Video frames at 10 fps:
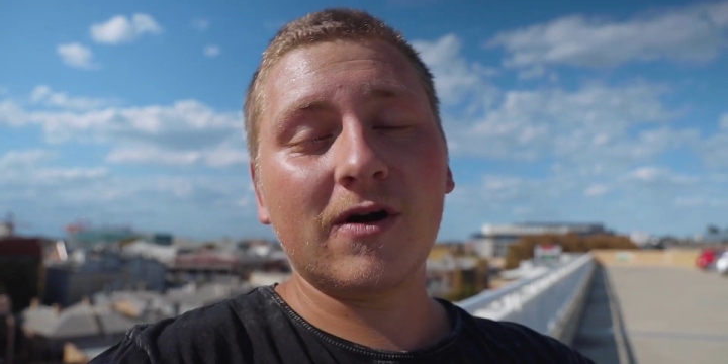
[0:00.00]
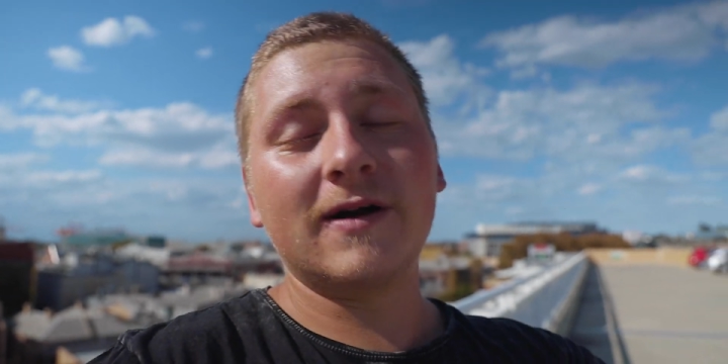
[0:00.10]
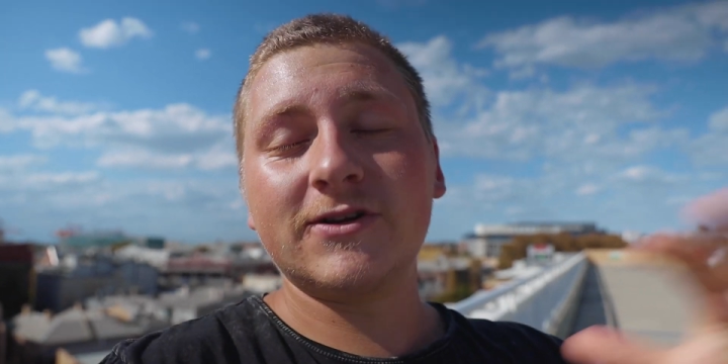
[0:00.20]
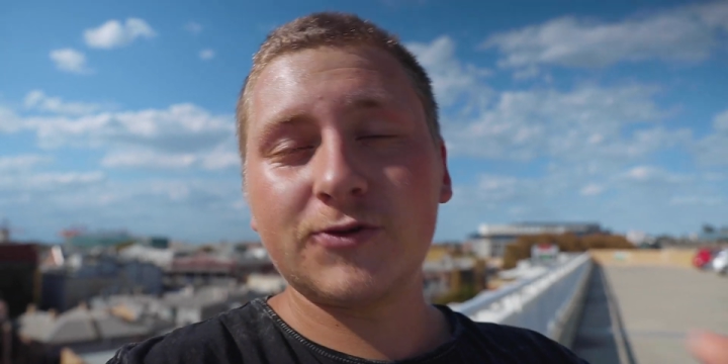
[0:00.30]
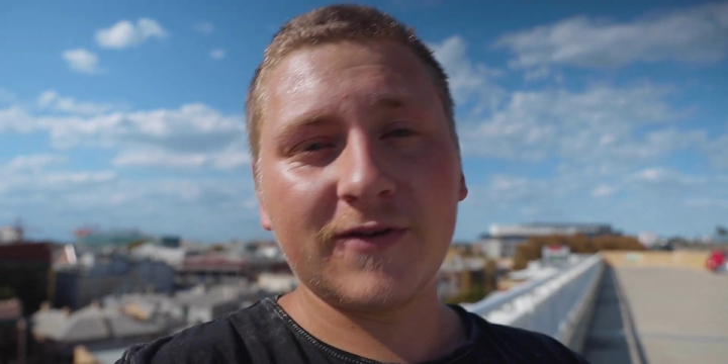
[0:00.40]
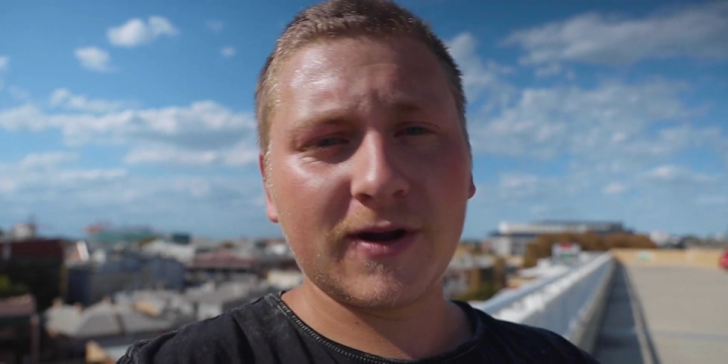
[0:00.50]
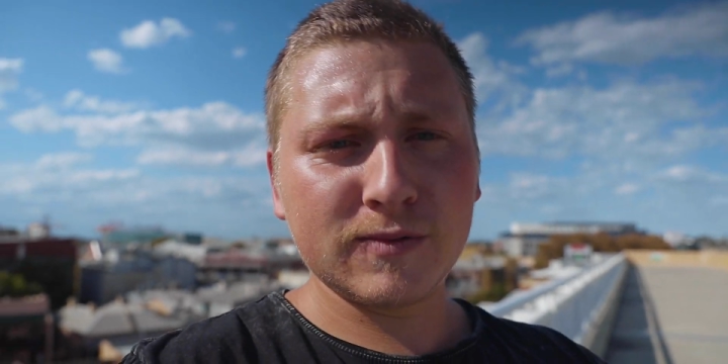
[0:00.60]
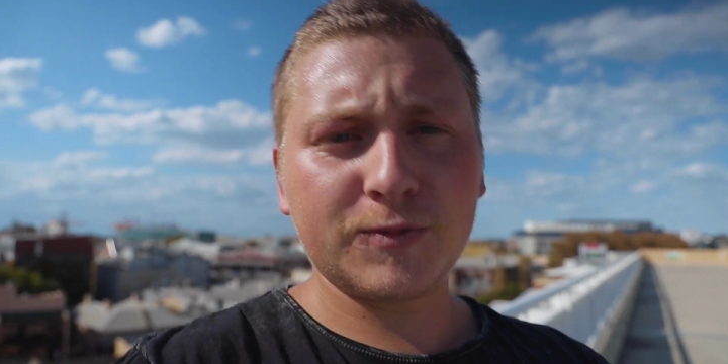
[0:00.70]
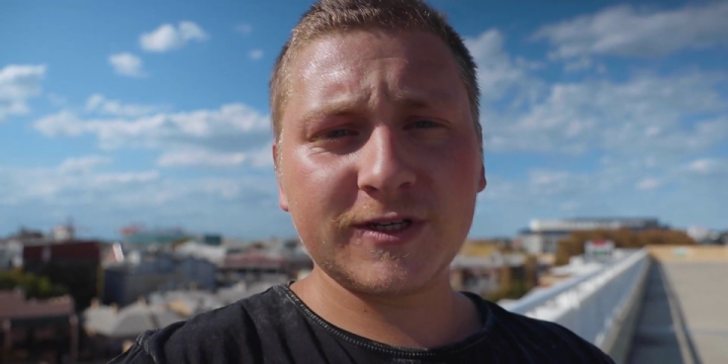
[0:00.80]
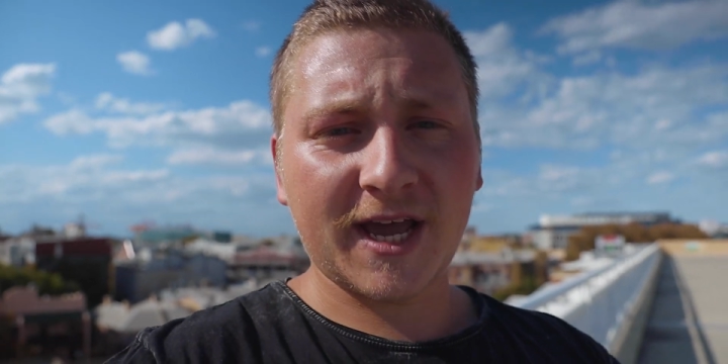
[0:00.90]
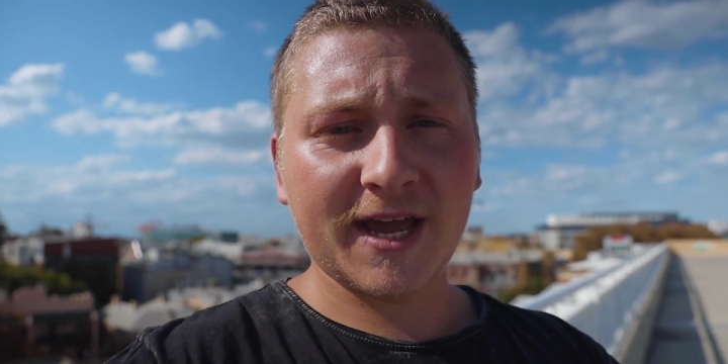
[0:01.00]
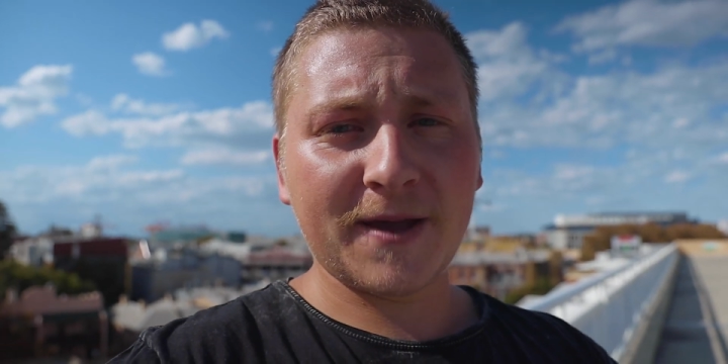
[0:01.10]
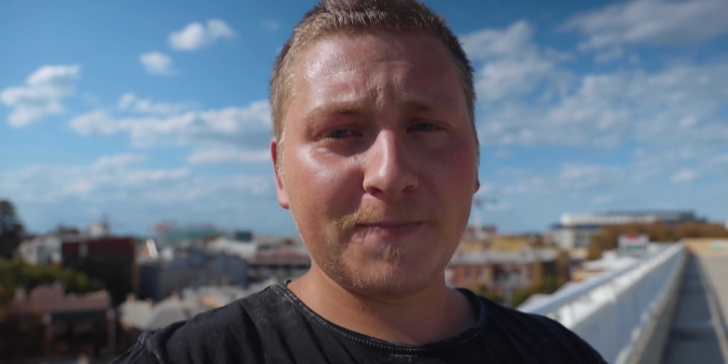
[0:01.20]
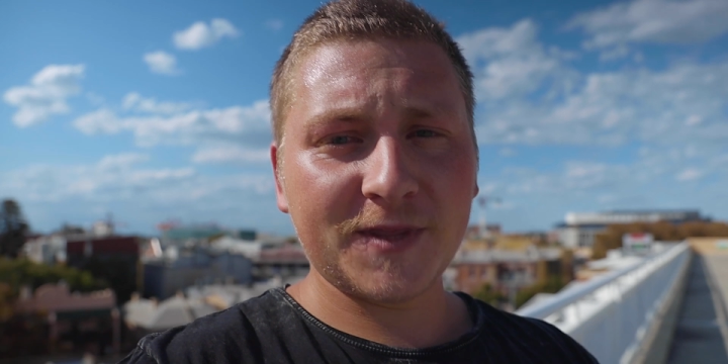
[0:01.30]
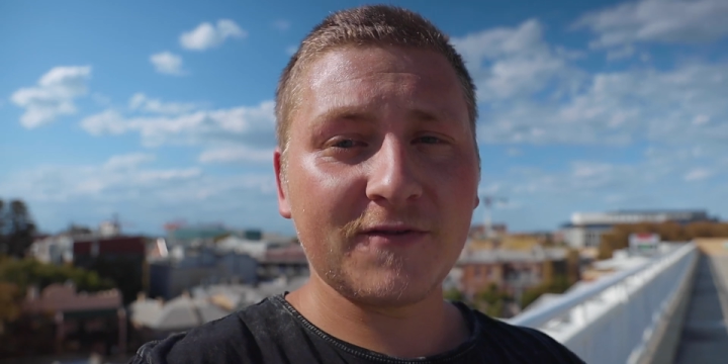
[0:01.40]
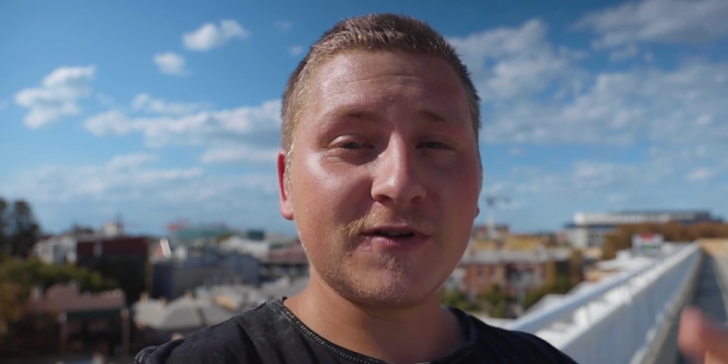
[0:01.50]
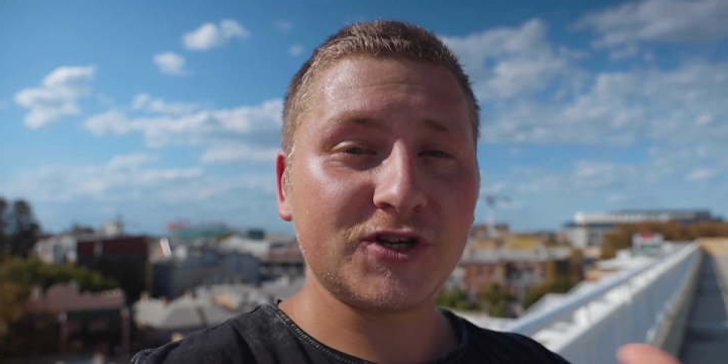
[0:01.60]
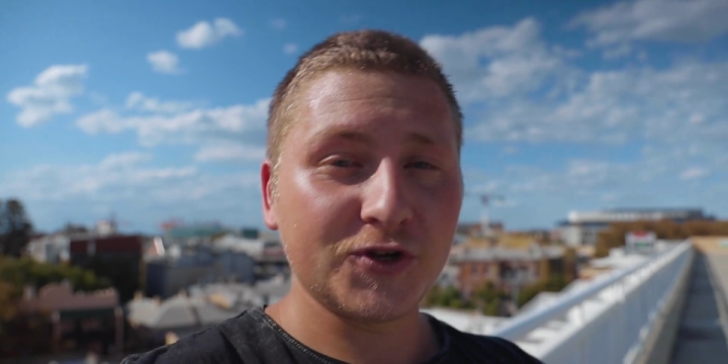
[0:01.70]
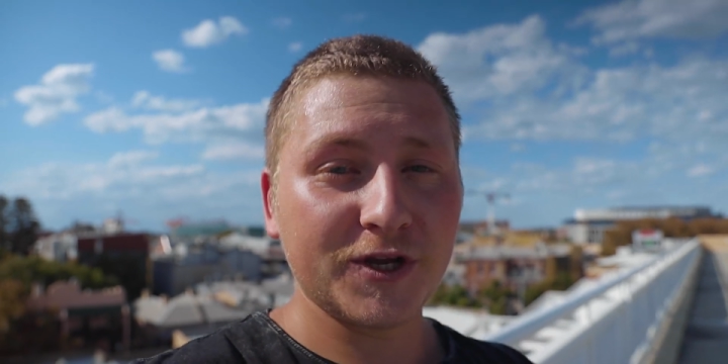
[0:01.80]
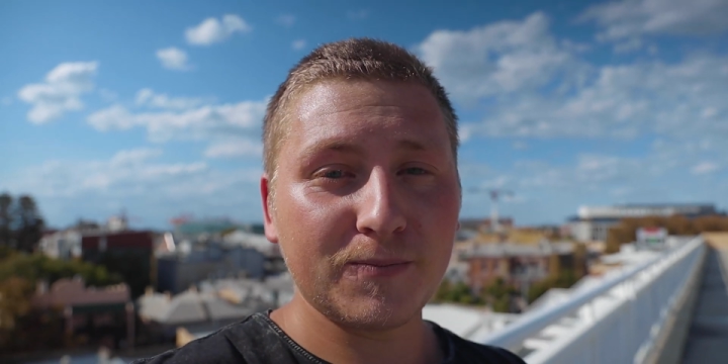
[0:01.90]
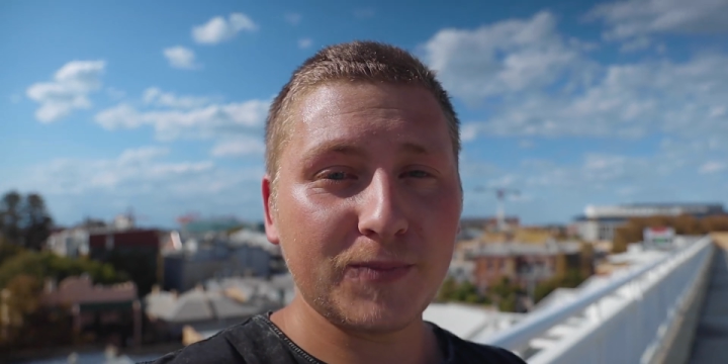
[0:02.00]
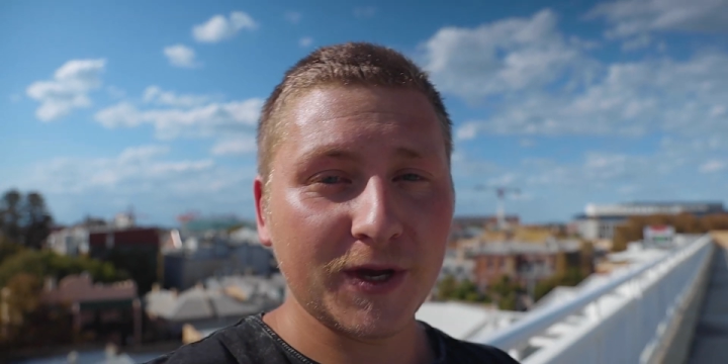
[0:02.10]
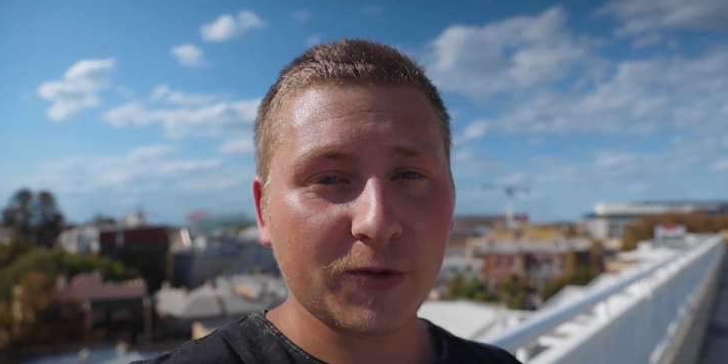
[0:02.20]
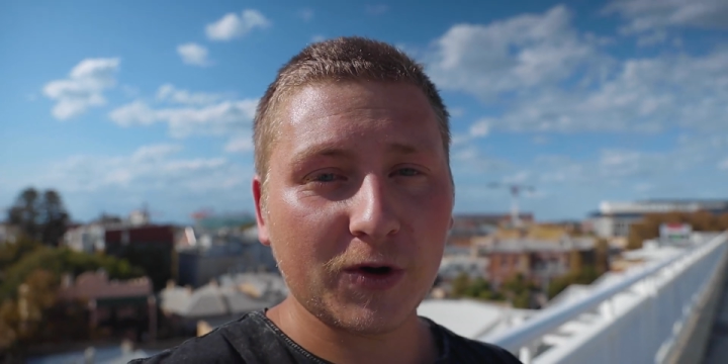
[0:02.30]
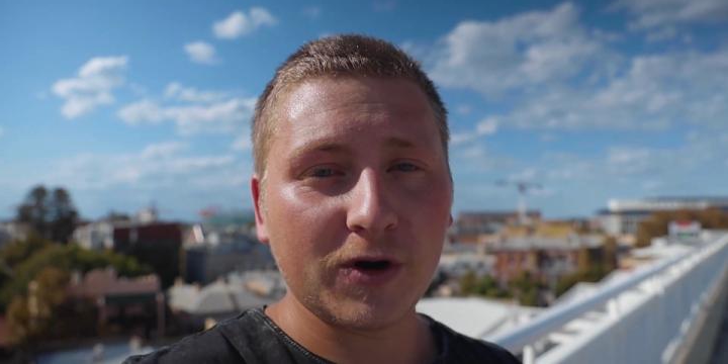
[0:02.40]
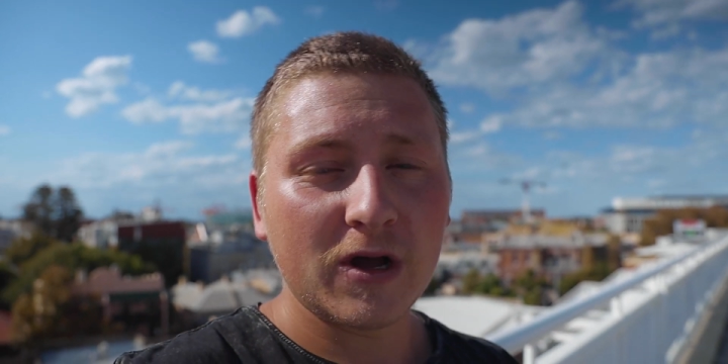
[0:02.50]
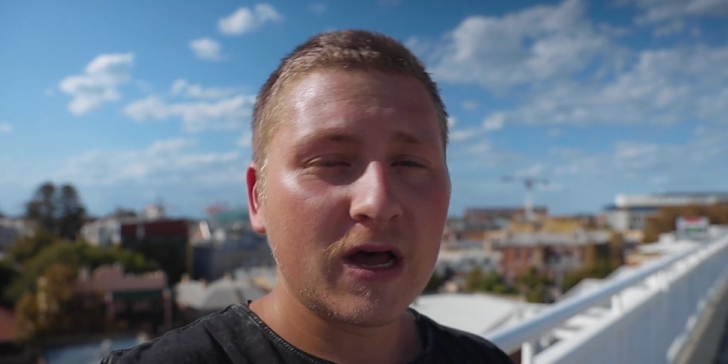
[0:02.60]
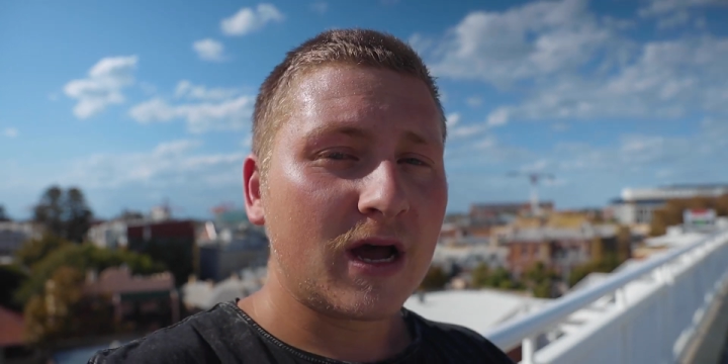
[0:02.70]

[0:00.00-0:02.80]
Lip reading: 120 frames per second if you're shooting B-roll.